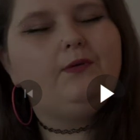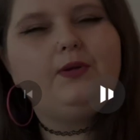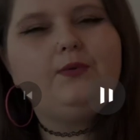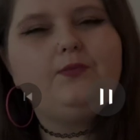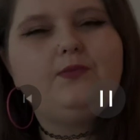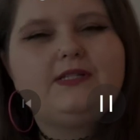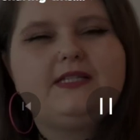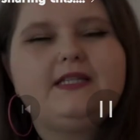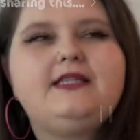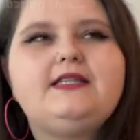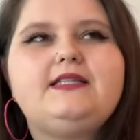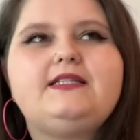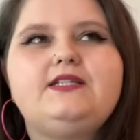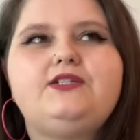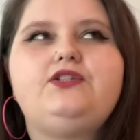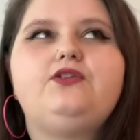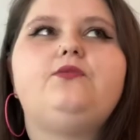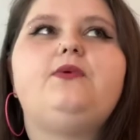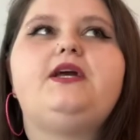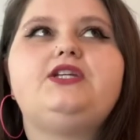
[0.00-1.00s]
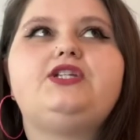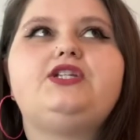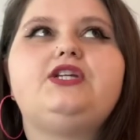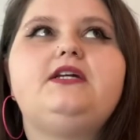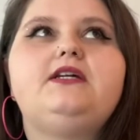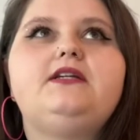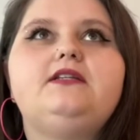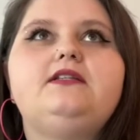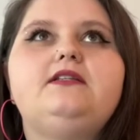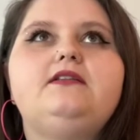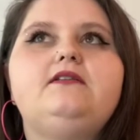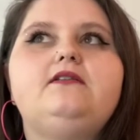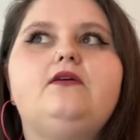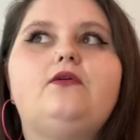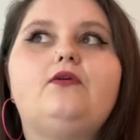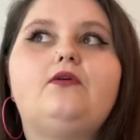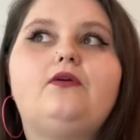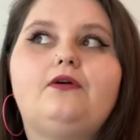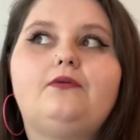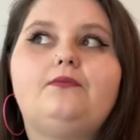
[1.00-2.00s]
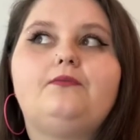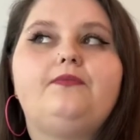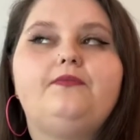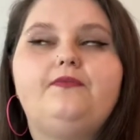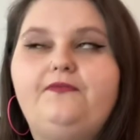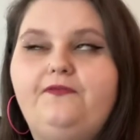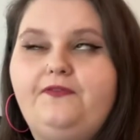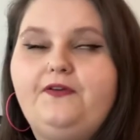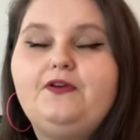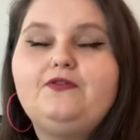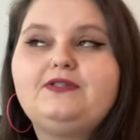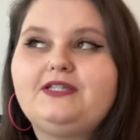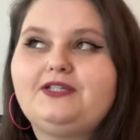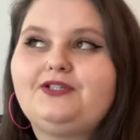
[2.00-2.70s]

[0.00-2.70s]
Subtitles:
Was in a situation or few